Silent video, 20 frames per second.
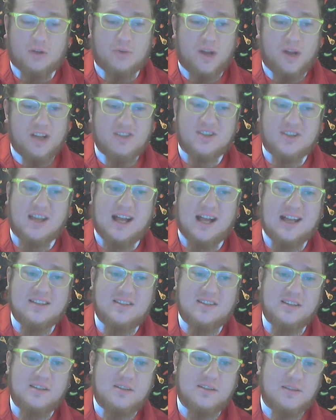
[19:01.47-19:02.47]
great
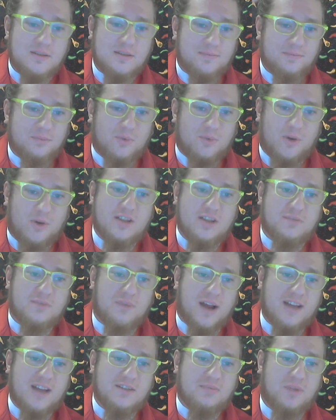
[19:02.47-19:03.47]
sauces. Great
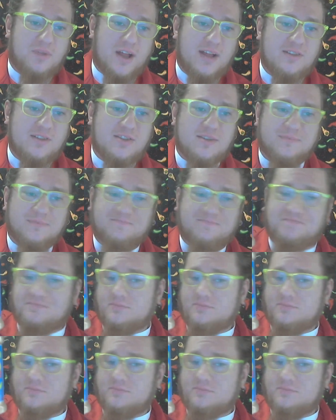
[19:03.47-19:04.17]
spice blends.